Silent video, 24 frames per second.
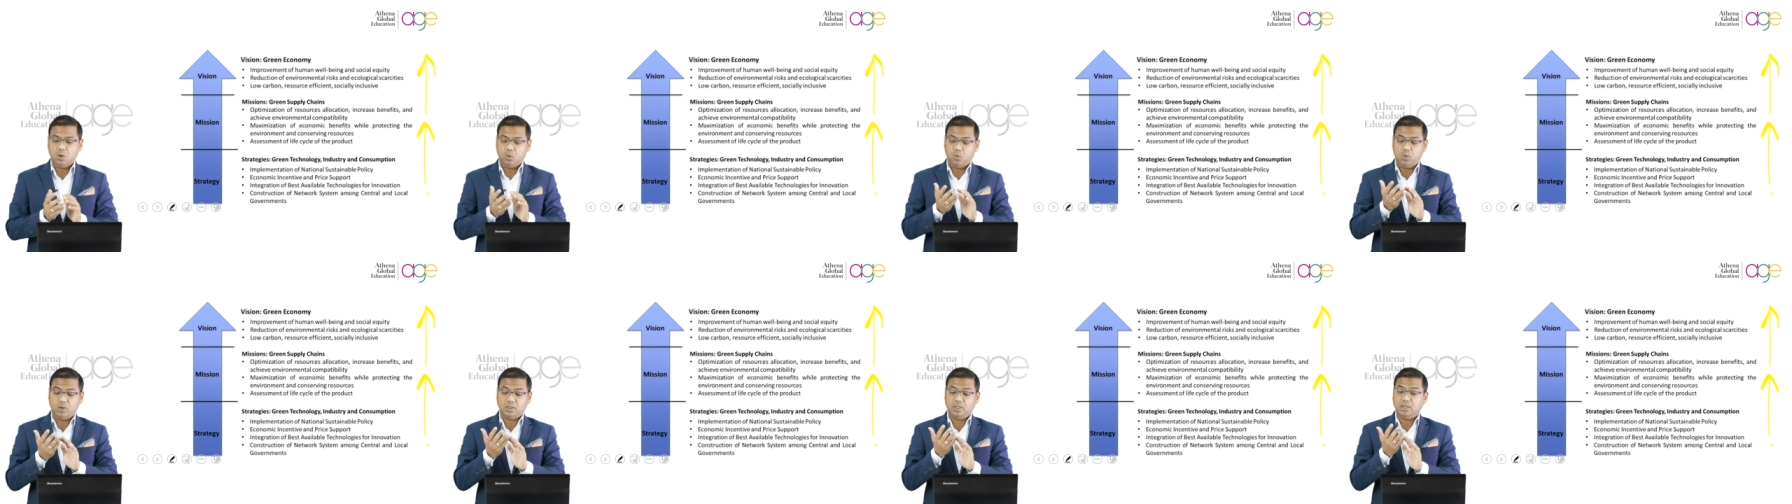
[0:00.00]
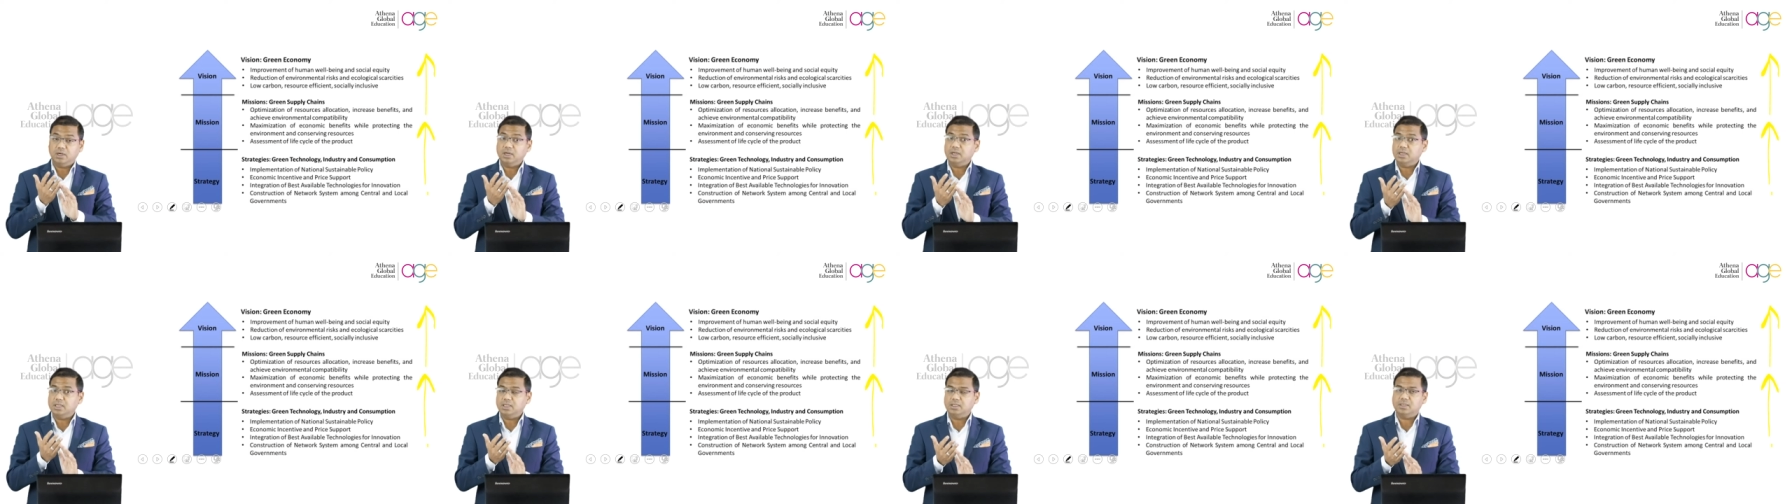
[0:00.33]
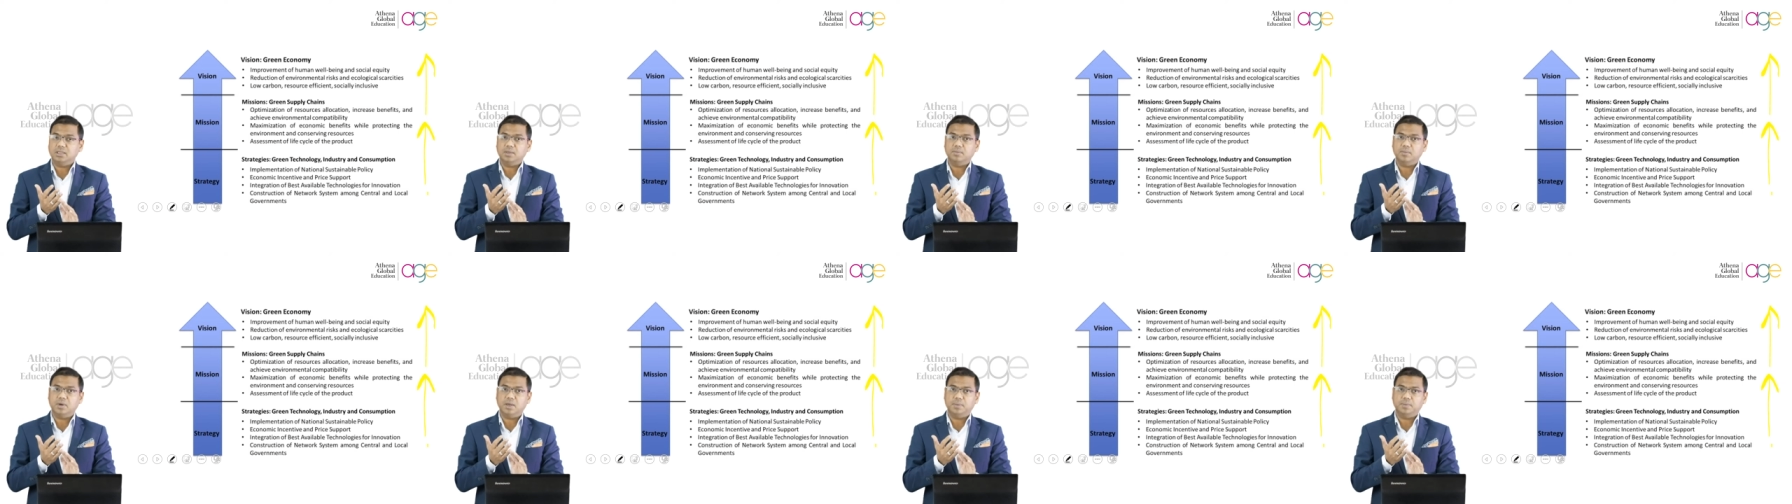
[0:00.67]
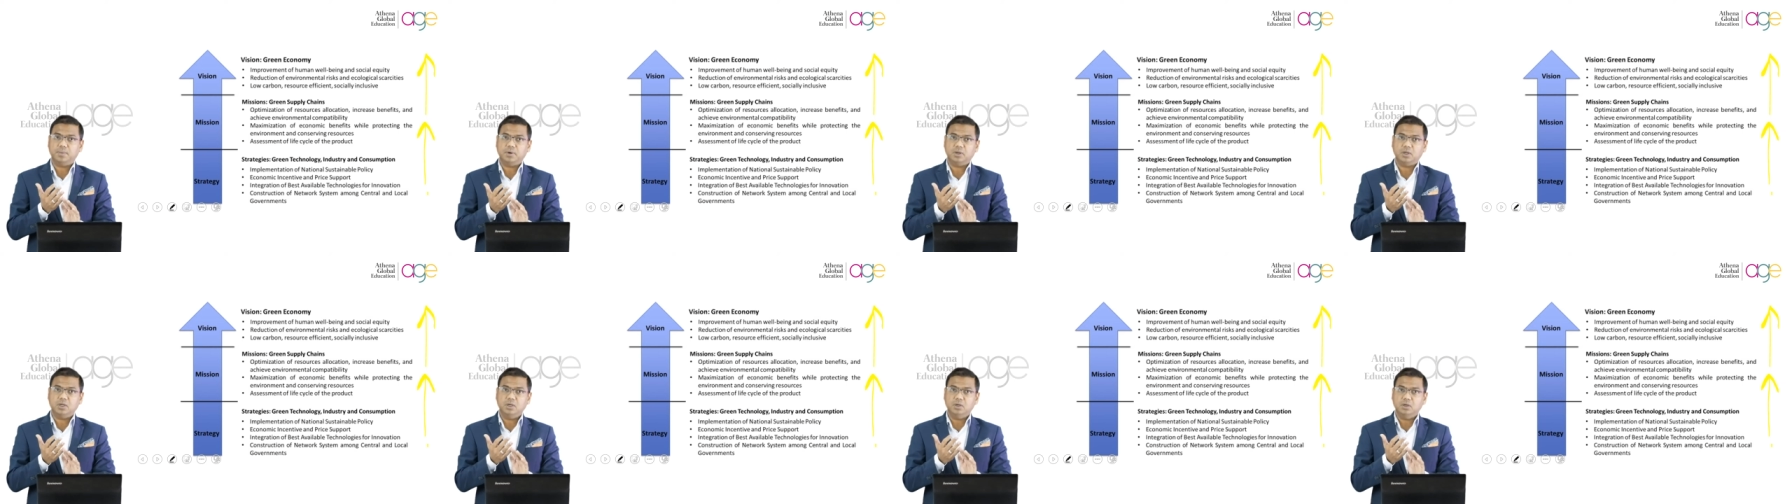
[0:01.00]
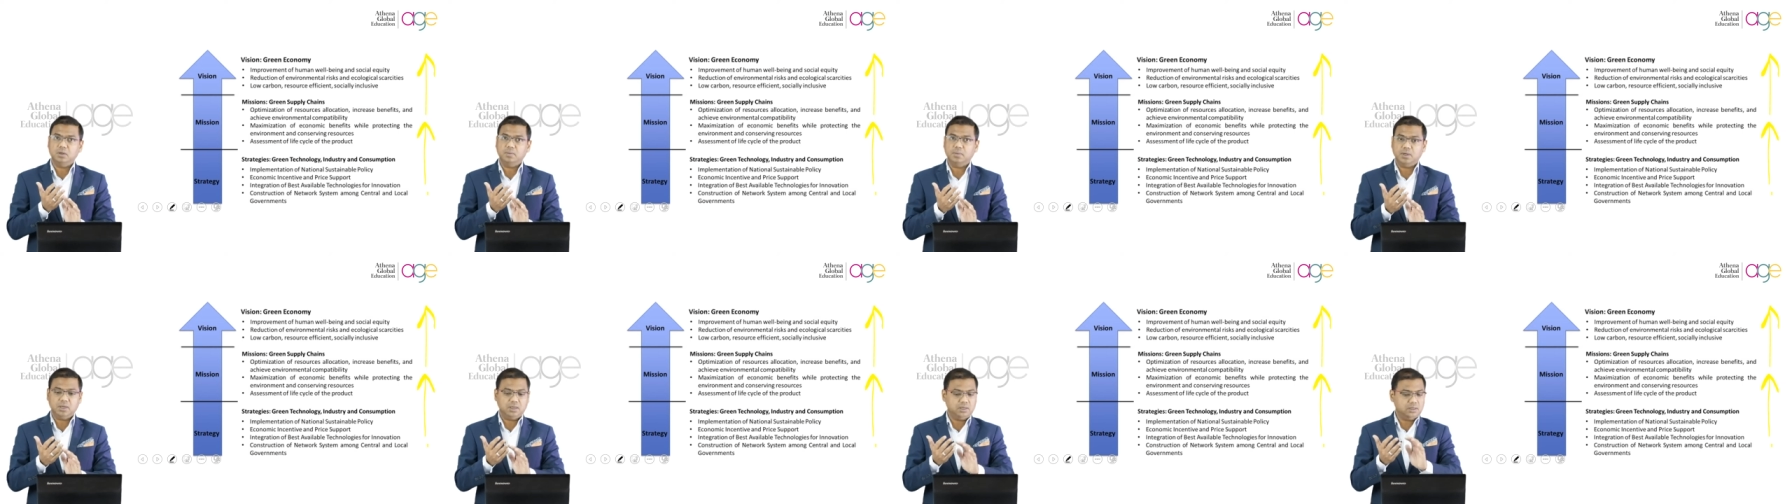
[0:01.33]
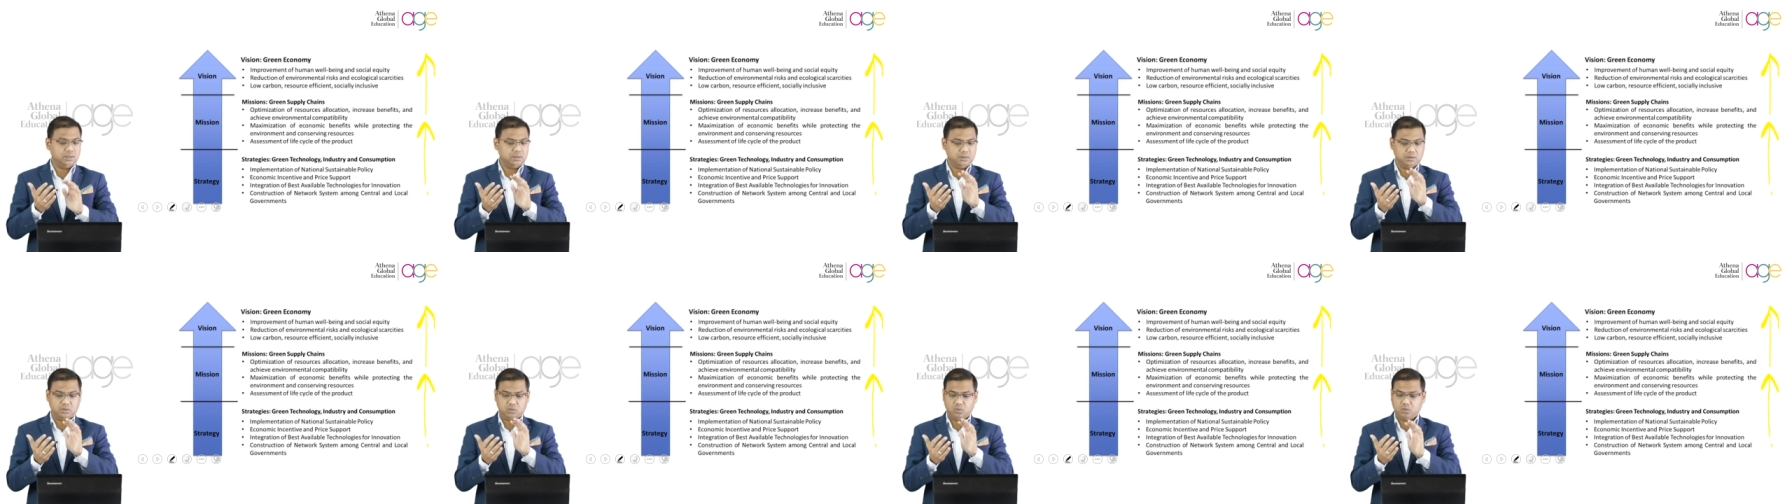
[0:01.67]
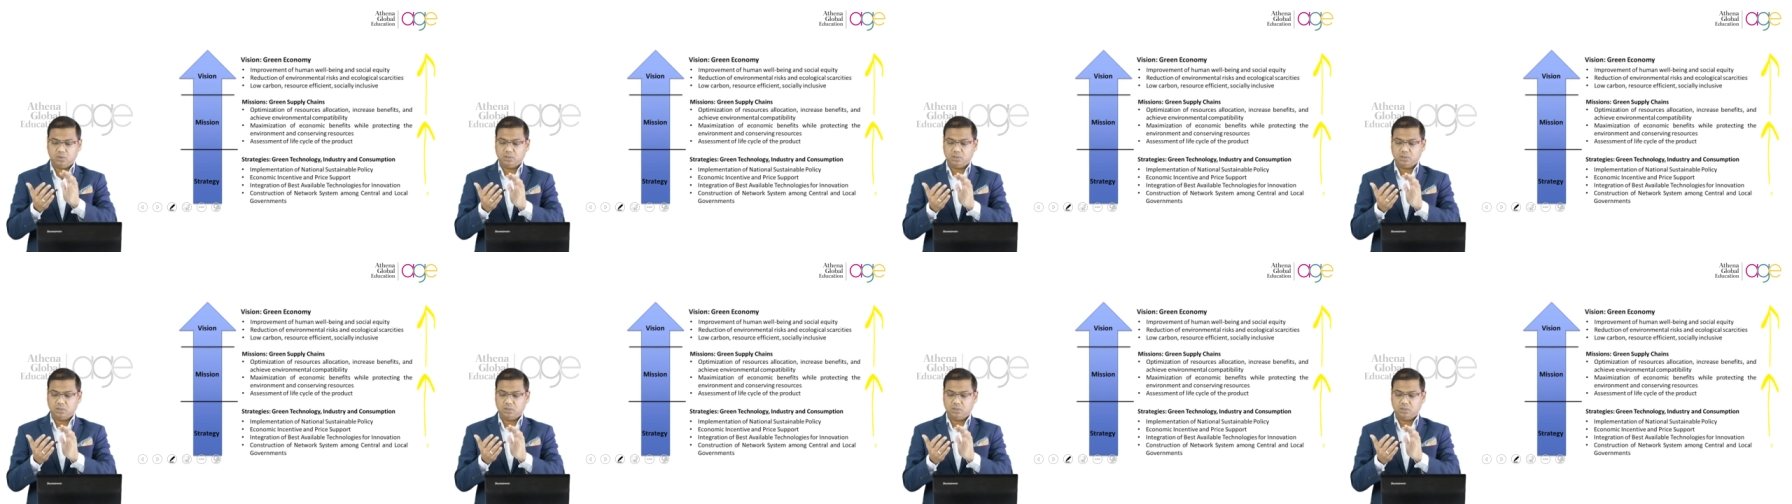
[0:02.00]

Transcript: whether it is in my procurement,